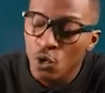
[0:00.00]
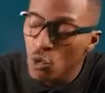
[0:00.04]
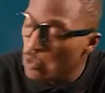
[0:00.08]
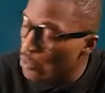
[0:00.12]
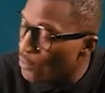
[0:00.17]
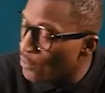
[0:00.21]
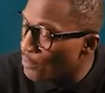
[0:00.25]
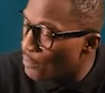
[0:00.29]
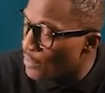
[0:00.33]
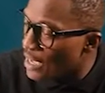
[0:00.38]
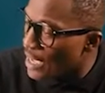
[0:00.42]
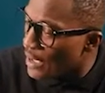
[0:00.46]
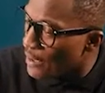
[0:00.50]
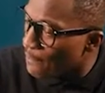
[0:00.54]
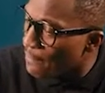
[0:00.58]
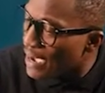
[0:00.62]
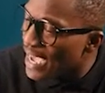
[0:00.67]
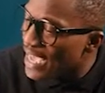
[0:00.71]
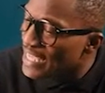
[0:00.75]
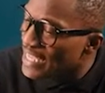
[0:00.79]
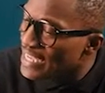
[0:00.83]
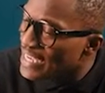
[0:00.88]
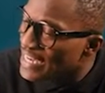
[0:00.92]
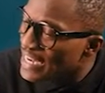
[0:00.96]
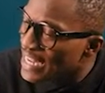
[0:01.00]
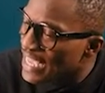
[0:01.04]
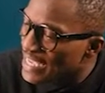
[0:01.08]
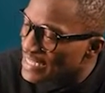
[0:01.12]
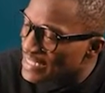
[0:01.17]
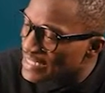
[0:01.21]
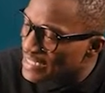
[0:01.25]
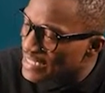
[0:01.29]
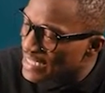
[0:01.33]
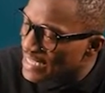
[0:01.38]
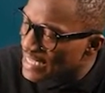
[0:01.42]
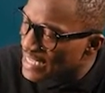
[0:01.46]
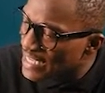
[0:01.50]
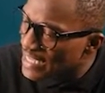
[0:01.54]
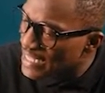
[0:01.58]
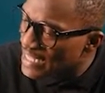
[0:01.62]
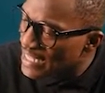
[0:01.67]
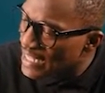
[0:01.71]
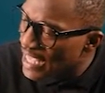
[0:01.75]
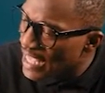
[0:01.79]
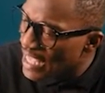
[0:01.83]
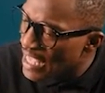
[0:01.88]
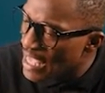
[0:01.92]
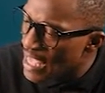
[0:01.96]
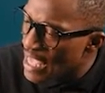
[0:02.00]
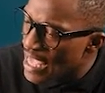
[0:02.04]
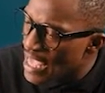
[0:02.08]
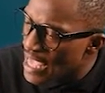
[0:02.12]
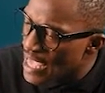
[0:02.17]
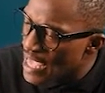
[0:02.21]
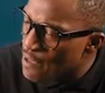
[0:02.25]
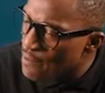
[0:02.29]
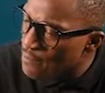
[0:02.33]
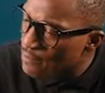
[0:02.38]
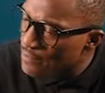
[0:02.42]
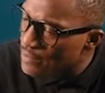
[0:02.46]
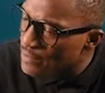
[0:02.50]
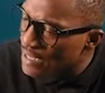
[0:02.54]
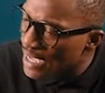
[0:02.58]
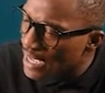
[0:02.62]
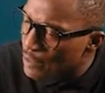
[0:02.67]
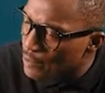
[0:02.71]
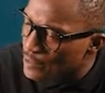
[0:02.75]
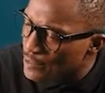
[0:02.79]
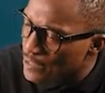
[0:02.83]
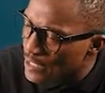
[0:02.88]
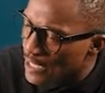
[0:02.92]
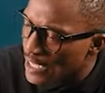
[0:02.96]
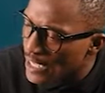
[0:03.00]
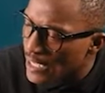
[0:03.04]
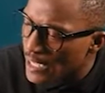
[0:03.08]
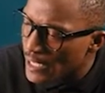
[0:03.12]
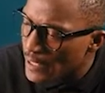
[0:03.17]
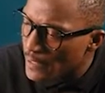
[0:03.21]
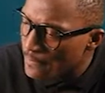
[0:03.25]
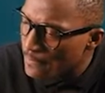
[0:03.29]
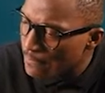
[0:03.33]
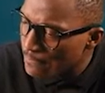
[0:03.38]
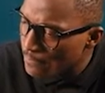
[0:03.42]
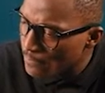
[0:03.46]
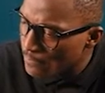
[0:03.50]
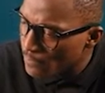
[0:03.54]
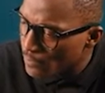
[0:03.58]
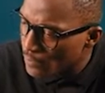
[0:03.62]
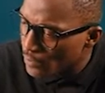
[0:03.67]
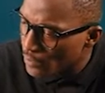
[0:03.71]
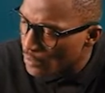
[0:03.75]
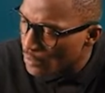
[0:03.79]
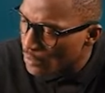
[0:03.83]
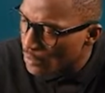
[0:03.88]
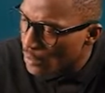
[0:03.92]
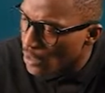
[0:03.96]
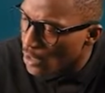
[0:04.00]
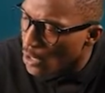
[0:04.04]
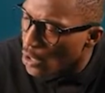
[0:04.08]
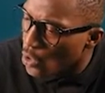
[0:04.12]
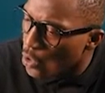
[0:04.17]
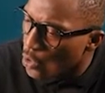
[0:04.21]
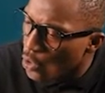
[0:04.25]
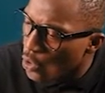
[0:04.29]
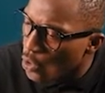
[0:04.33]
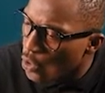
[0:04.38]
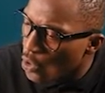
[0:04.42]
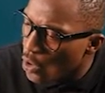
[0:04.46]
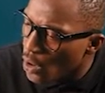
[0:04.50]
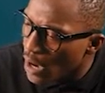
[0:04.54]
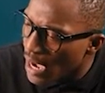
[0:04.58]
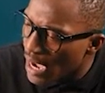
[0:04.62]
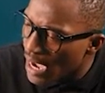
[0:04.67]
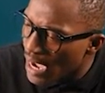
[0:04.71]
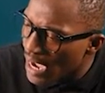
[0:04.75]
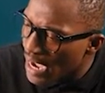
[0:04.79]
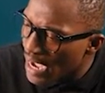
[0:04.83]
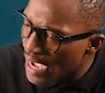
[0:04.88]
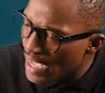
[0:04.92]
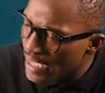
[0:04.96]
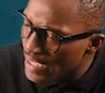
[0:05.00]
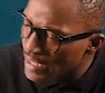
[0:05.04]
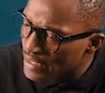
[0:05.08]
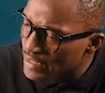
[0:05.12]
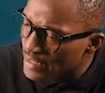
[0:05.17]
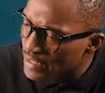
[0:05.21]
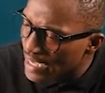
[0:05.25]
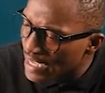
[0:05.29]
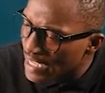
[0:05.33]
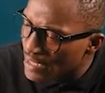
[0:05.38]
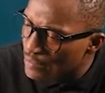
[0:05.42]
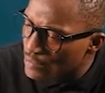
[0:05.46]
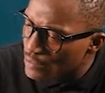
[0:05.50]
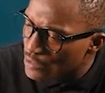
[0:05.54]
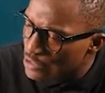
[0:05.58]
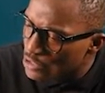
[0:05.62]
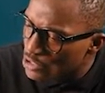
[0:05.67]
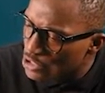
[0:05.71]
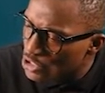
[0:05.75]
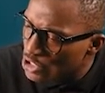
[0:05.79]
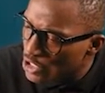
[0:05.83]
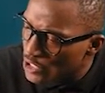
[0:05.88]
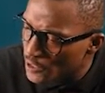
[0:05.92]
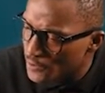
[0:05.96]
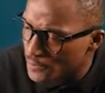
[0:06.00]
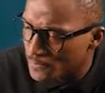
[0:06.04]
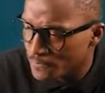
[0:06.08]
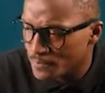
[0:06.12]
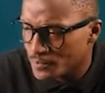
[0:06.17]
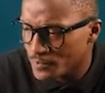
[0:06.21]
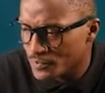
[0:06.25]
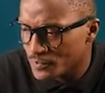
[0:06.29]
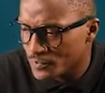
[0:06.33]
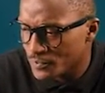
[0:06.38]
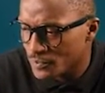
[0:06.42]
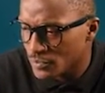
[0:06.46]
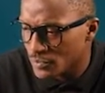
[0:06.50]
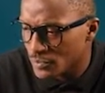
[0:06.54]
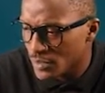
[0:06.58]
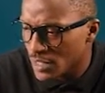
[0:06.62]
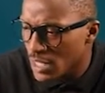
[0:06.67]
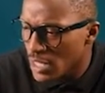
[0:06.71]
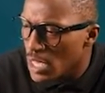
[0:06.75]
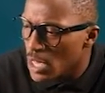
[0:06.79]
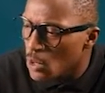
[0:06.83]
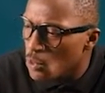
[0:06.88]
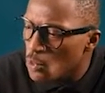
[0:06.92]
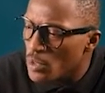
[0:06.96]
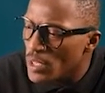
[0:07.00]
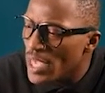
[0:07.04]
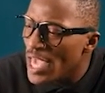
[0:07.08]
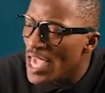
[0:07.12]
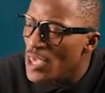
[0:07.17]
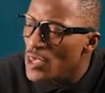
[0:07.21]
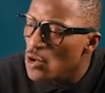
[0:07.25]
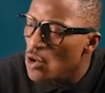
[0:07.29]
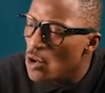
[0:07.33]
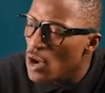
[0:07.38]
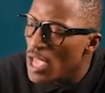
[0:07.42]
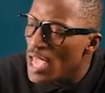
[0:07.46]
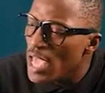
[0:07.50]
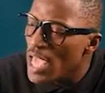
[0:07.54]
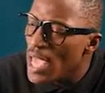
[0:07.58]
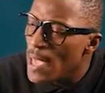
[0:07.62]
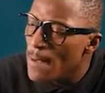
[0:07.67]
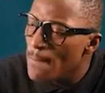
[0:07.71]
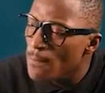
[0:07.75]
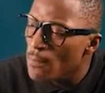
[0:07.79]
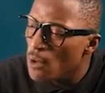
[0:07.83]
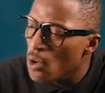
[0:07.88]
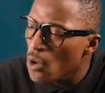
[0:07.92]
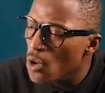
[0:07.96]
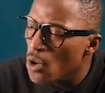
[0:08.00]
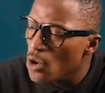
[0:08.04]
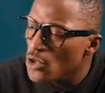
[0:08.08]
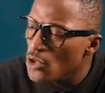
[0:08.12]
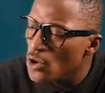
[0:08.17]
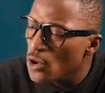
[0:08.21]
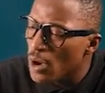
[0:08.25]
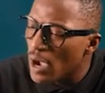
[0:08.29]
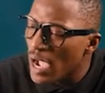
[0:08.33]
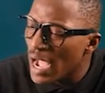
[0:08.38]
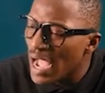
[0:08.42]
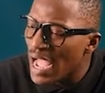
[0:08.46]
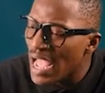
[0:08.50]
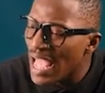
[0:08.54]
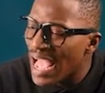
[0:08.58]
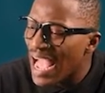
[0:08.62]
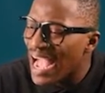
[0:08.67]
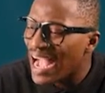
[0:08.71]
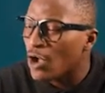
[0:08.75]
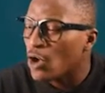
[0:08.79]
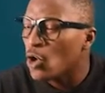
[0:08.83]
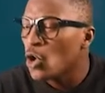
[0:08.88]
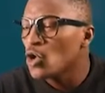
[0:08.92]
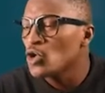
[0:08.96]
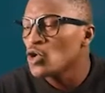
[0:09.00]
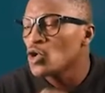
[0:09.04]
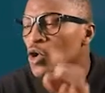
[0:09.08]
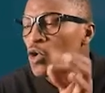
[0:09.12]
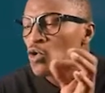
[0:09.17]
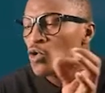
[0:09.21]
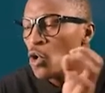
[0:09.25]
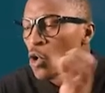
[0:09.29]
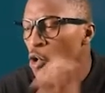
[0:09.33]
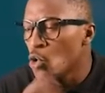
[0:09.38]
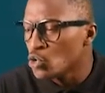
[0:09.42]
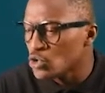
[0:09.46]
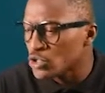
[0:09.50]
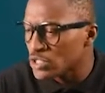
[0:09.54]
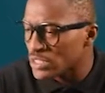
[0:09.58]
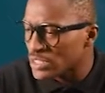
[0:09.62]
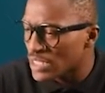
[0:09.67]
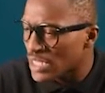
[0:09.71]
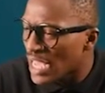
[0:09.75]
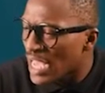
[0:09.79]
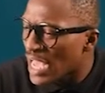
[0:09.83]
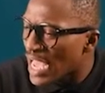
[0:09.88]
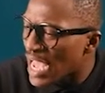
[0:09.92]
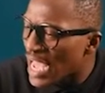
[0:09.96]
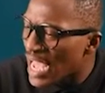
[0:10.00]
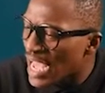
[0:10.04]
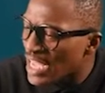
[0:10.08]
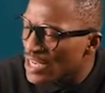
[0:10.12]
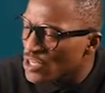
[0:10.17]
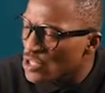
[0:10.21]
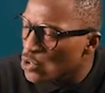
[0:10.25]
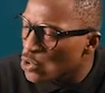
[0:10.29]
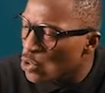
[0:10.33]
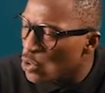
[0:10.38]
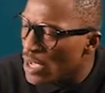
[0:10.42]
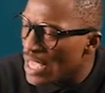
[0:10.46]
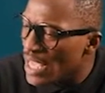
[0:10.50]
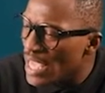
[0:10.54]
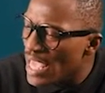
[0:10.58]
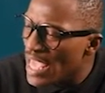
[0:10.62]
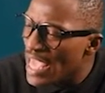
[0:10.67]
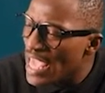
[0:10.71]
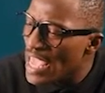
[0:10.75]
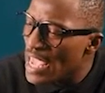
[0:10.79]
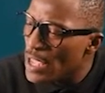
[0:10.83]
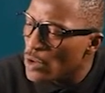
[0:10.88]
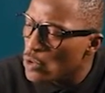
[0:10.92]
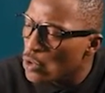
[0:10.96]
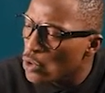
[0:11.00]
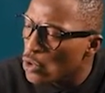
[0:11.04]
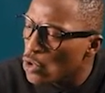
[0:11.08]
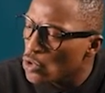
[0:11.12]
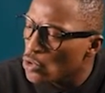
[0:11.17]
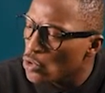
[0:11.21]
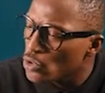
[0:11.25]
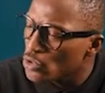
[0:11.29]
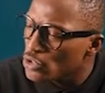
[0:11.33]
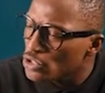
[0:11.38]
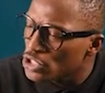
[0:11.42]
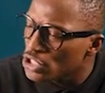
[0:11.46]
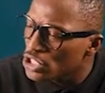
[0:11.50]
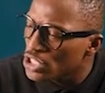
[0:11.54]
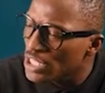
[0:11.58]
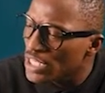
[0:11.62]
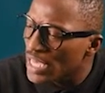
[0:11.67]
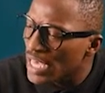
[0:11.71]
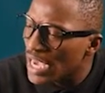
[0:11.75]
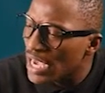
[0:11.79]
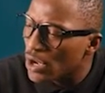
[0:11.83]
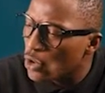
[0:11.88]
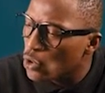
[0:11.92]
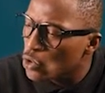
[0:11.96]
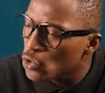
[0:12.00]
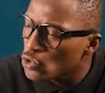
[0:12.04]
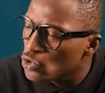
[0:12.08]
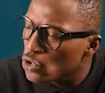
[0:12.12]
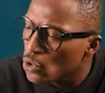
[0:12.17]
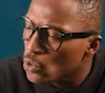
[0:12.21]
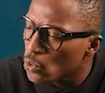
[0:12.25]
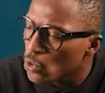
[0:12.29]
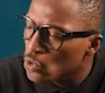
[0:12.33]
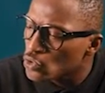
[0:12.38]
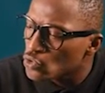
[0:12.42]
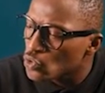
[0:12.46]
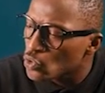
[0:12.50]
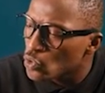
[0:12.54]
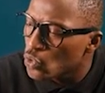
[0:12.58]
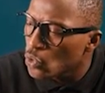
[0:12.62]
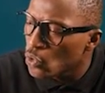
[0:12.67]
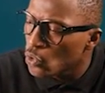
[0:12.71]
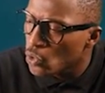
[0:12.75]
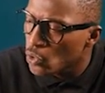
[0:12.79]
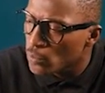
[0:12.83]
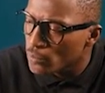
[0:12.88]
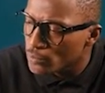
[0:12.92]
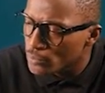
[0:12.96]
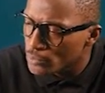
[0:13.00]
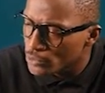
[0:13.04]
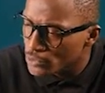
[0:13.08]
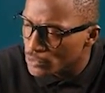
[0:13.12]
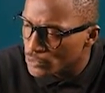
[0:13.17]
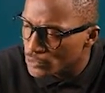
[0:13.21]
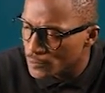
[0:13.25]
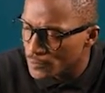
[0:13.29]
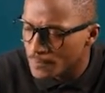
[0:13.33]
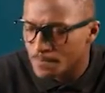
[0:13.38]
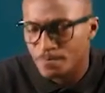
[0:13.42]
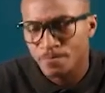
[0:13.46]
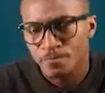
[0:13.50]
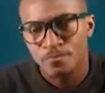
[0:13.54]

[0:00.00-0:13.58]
columns by either saying M times N or I times J, where your M or your I are called your rows and your N or your J are called your what? Columns.